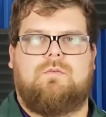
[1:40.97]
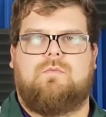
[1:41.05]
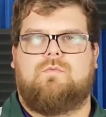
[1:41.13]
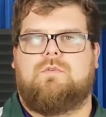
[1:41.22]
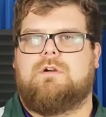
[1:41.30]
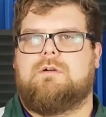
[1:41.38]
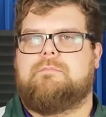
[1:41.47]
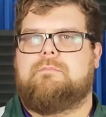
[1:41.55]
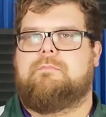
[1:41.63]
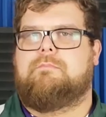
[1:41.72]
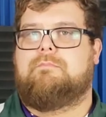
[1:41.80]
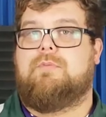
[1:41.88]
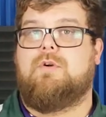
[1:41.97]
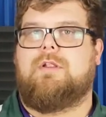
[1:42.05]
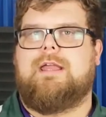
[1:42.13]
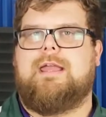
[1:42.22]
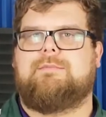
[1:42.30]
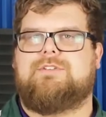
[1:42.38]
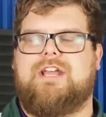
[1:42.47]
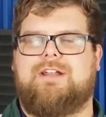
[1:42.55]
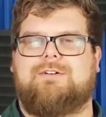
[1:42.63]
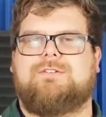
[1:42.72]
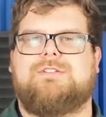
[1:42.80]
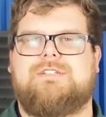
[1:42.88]
We're a board game
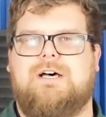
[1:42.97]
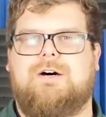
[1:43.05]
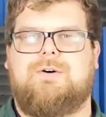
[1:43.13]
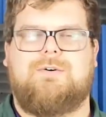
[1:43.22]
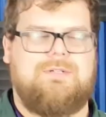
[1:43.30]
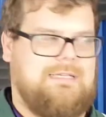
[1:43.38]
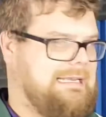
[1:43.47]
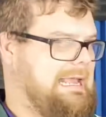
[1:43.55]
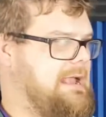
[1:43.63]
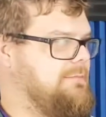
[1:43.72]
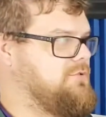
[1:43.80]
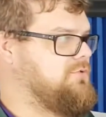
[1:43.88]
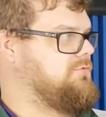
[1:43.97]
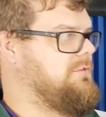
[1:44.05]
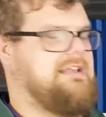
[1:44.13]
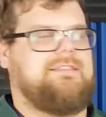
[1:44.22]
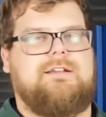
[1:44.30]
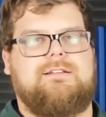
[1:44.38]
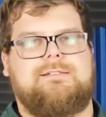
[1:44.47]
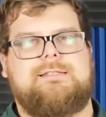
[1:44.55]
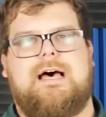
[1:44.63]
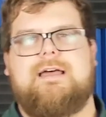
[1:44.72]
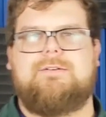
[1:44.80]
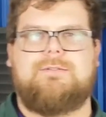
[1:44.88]
channel, so games are right there in the
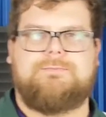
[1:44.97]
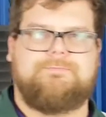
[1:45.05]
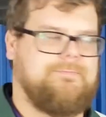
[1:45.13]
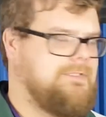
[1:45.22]
title.